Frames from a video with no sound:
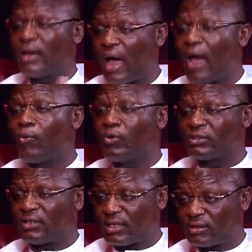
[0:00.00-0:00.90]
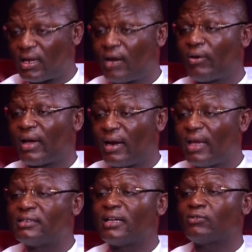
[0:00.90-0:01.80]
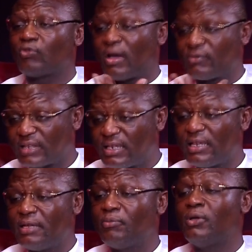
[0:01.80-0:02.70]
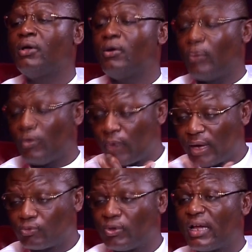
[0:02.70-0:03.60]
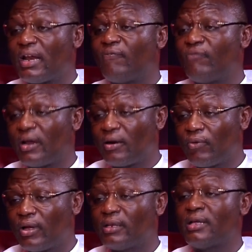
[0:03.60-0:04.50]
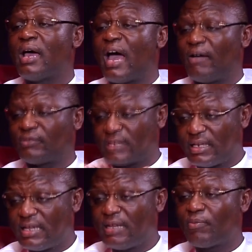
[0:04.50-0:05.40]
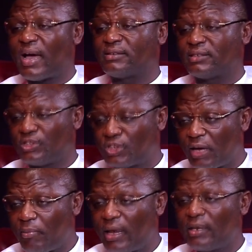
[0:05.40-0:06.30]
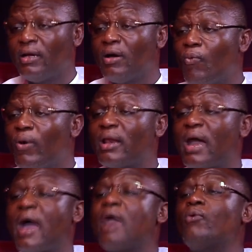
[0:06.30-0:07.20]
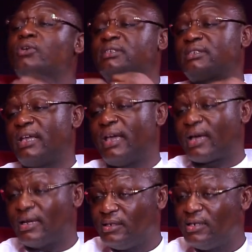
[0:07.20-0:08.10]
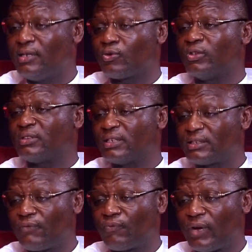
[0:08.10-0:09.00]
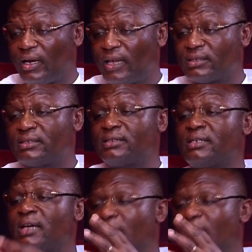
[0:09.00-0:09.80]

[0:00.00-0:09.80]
when I was national organizer. So I've seen him. We worked together very well. I've seen him as a chairman when I was a candidate contesting for elections.